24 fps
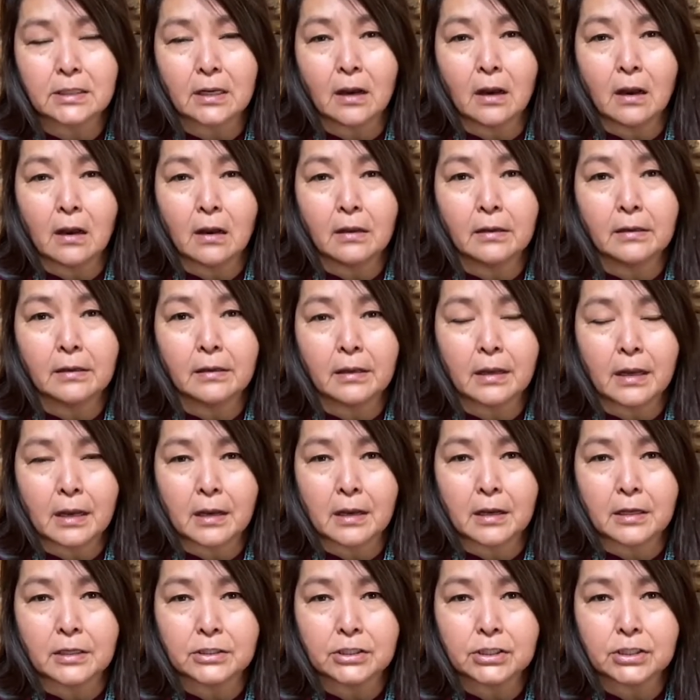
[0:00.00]
on
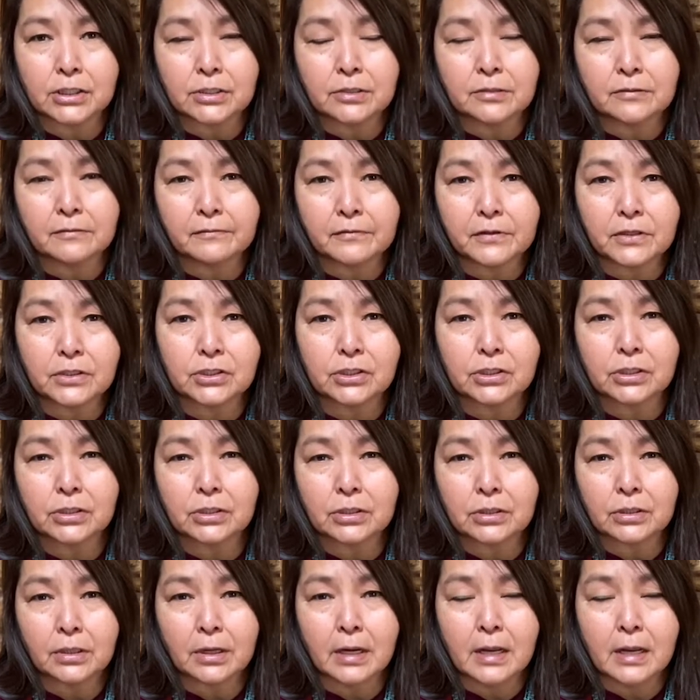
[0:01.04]
to future